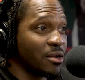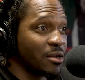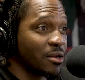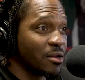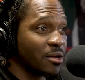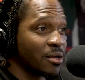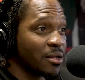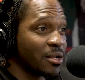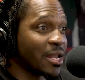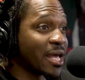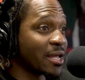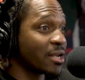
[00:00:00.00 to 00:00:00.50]
Yes,
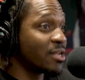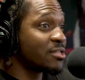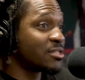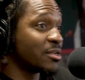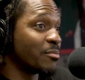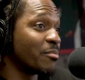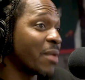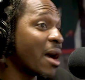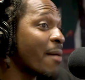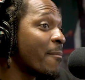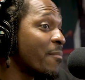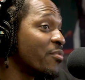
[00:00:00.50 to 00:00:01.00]
like,
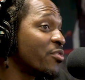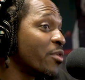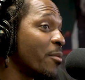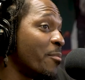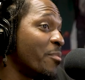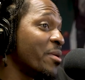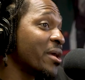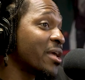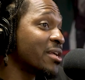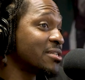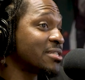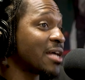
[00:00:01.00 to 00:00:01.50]
listen, the
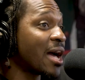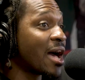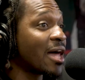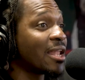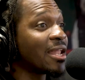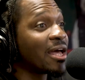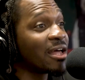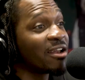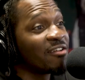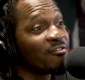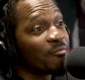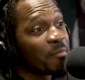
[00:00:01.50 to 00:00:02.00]
biggest
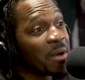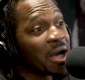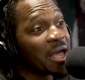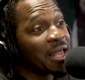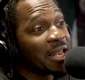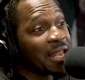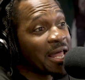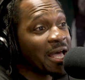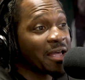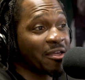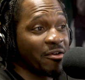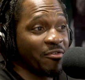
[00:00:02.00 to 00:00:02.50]
highlight of
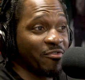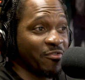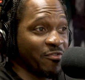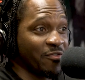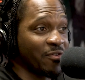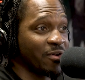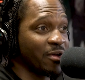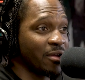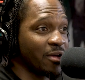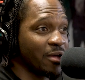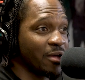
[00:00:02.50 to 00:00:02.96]
my life